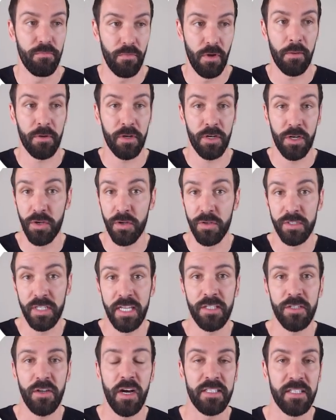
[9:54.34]
I'm going to use
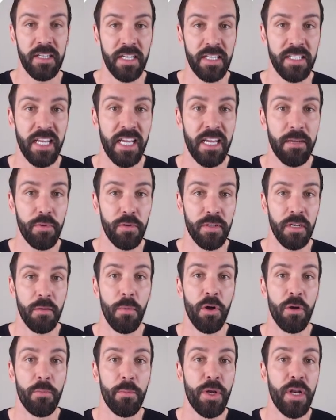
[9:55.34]
these guys as an example in a
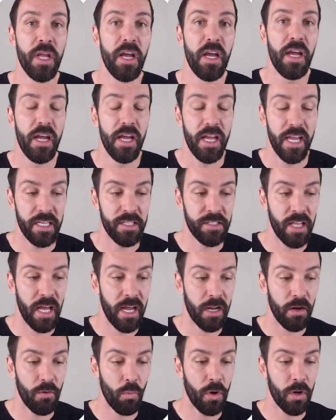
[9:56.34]
moment, is
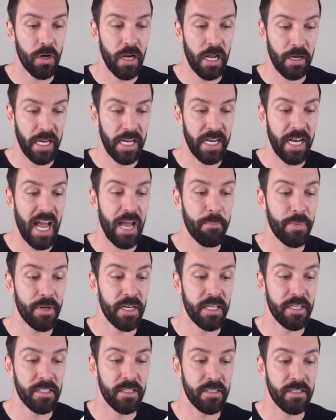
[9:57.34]
that what can happen
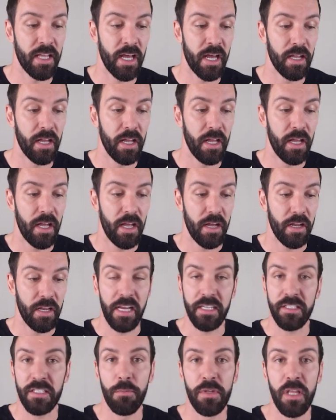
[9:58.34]
is that
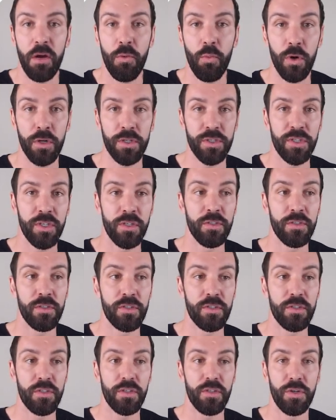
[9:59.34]
someone that
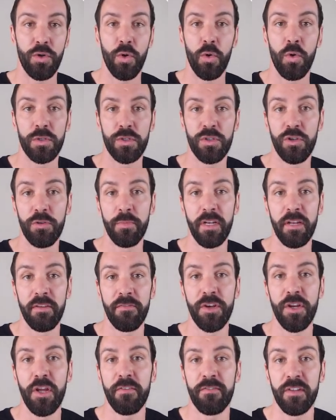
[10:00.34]
watches your 2-minute
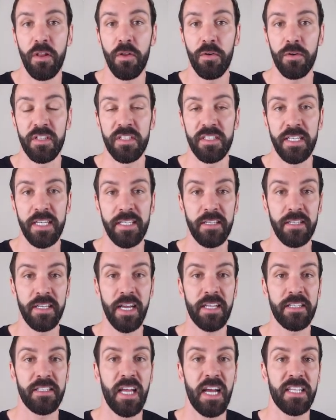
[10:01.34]
video for longer than 60
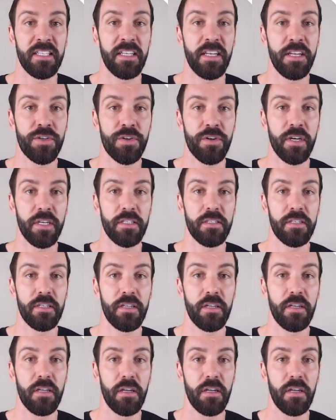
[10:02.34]
seconds has an interest.